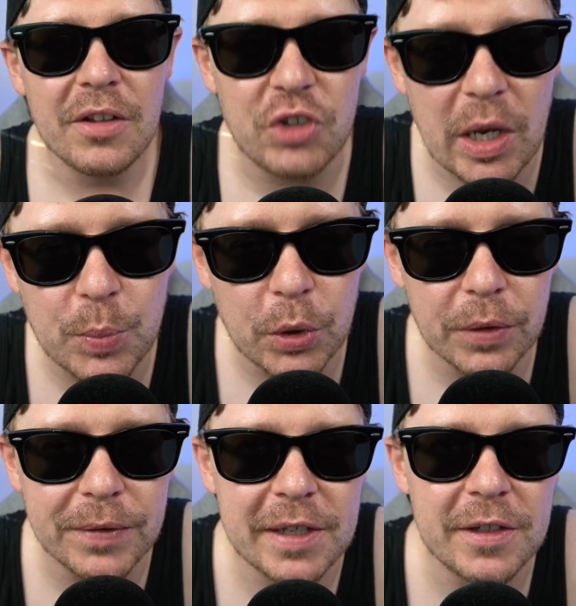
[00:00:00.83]
Jake
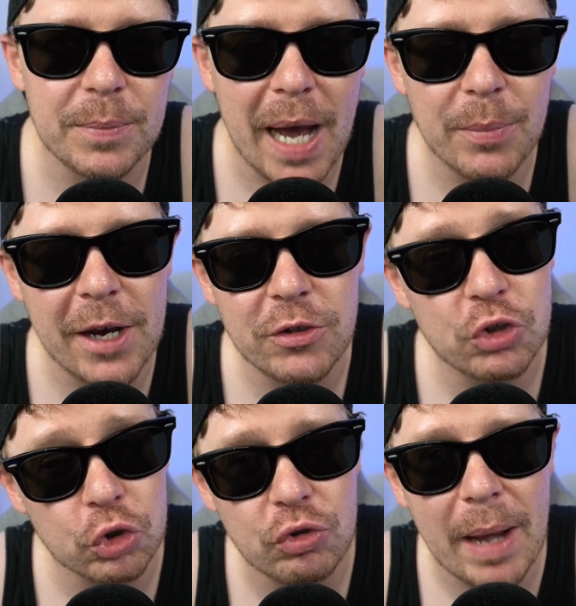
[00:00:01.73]
Paul versus Mike Perry
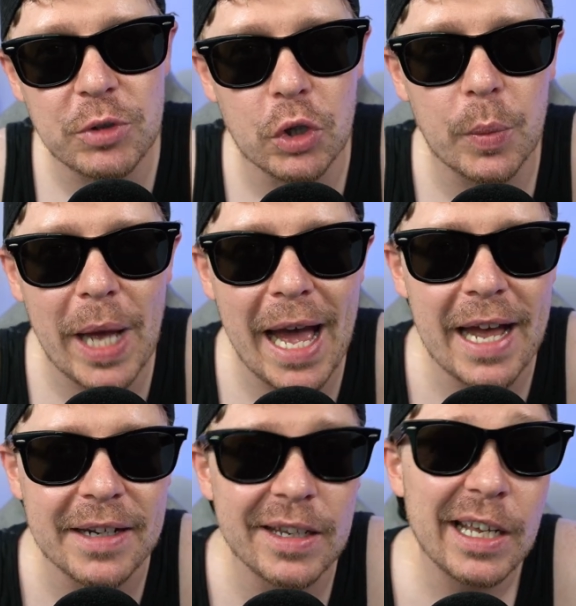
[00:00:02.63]
just wrapped up,
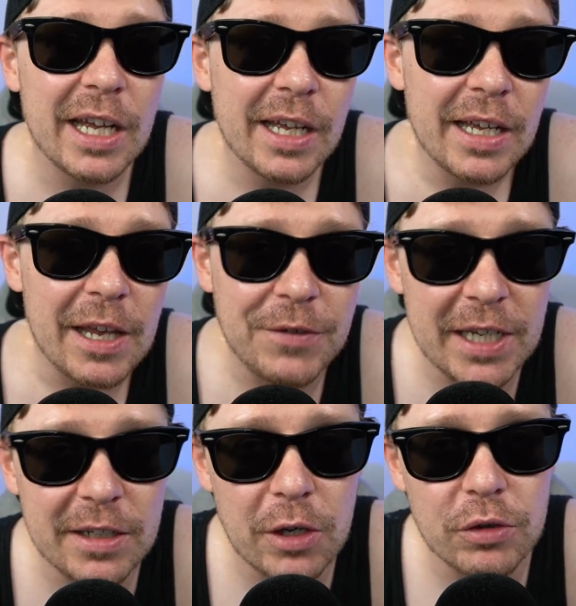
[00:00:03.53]
and if you
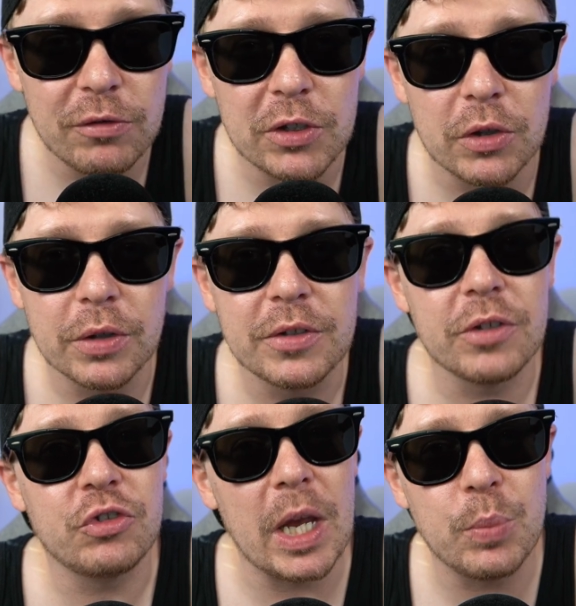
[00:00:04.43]
didn't know the result,
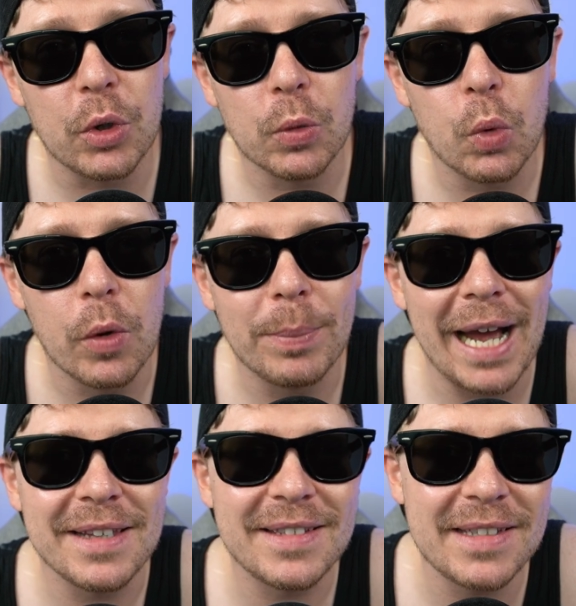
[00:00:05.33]
Jake Paul won
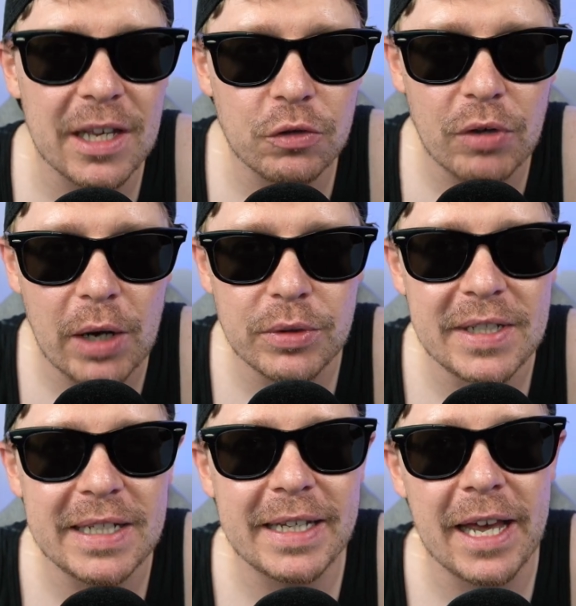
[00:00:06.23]
by 6-round
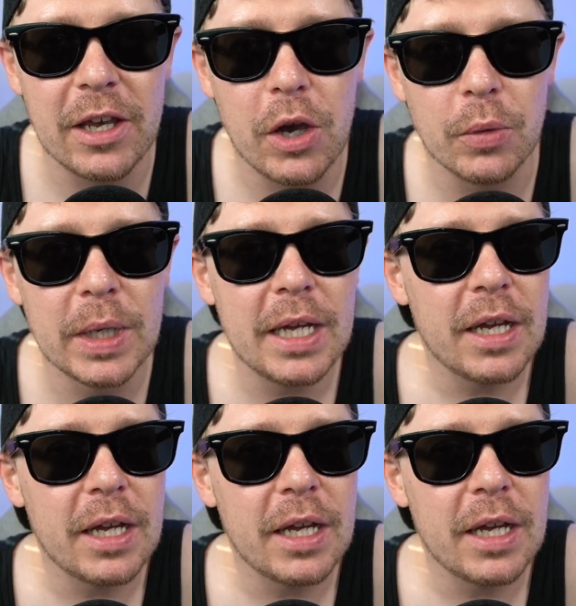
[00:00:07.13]
TKO.